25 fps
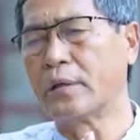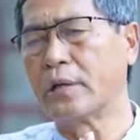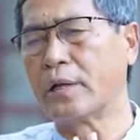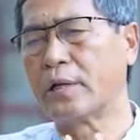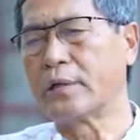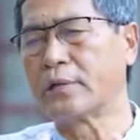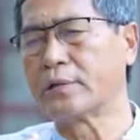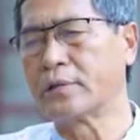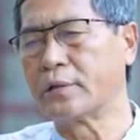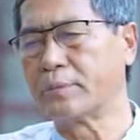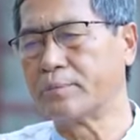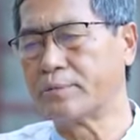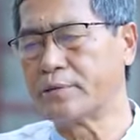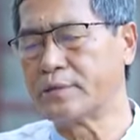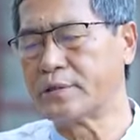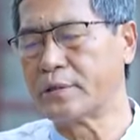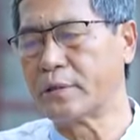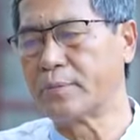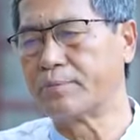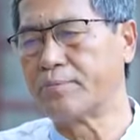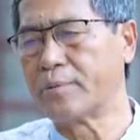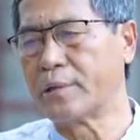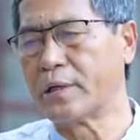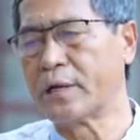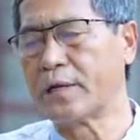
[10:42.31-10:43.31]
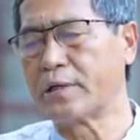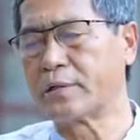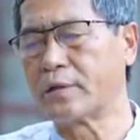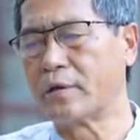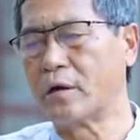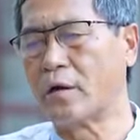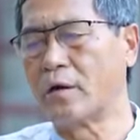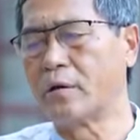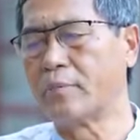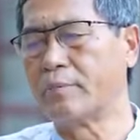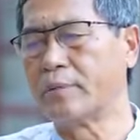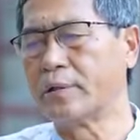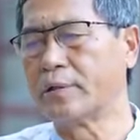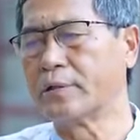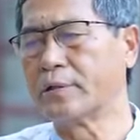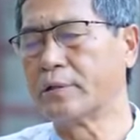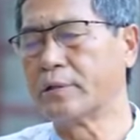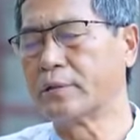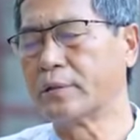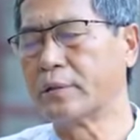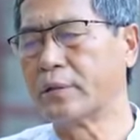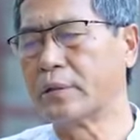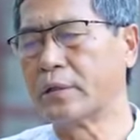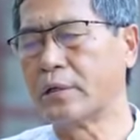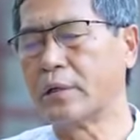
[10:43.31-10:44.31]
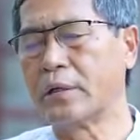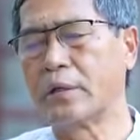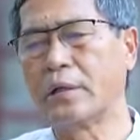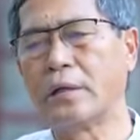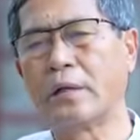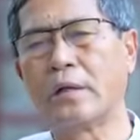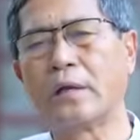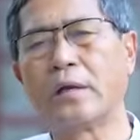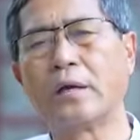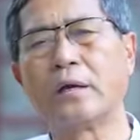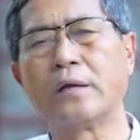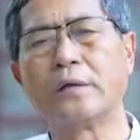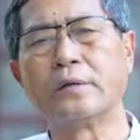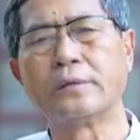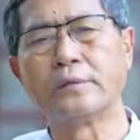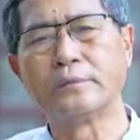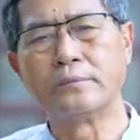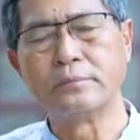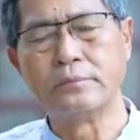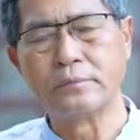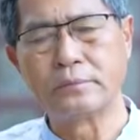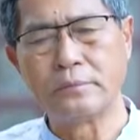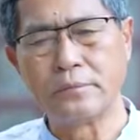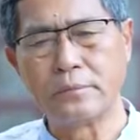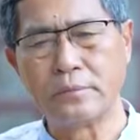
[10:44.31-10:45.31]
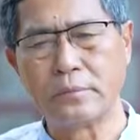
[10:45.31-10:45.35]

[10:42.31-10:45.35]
like the BJP-led government and